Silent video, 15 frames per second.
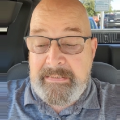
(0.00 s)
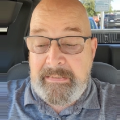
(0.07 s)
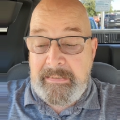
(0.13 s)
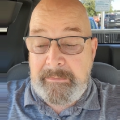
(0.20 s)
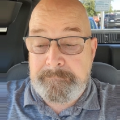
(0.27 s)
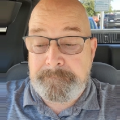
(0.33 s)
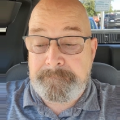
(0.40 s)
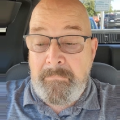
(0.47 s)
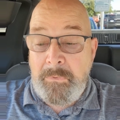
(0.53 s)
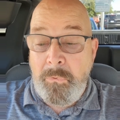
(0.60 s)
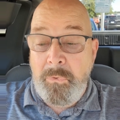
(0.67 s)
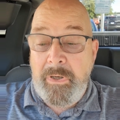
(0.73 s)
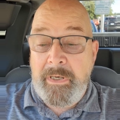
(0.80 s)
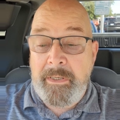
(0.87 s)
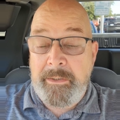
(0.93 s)

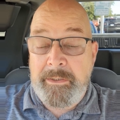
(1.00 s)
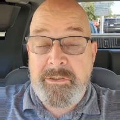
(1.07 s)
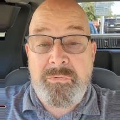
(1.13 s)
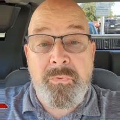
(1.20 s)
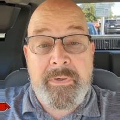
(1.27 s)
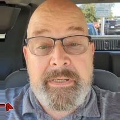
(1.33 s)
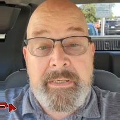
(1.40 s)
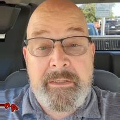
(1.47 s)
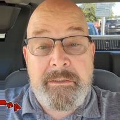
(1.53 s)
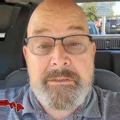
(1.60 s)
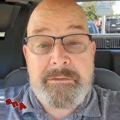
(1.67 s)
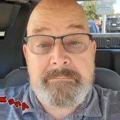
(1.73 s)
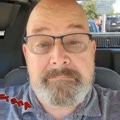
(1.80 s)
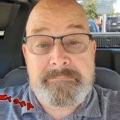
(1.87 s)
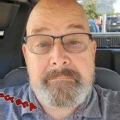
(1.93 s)
120
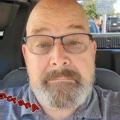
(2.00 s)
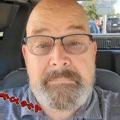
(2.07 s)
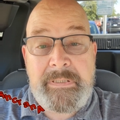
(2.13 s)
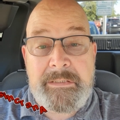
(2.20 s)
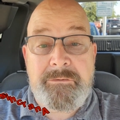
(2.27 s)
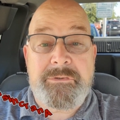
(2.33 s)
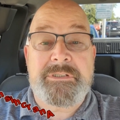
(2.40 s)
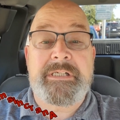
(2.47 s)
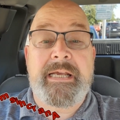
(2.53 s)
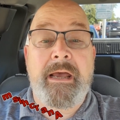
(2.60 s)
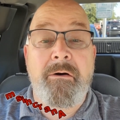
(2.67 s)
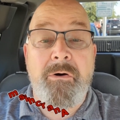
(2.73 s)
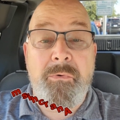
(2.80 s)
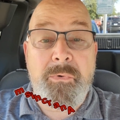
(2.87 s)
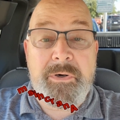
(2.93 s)
years? Interesting
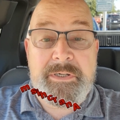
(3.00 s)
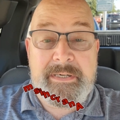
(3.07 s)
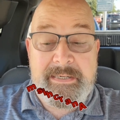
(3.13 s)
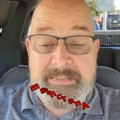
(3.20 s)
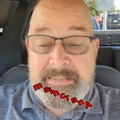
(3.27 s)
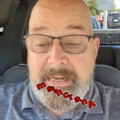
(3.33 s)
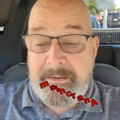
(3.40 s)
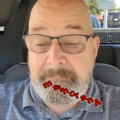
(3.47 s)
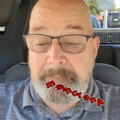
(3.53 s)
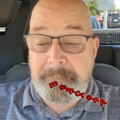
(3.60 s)
how a word does that.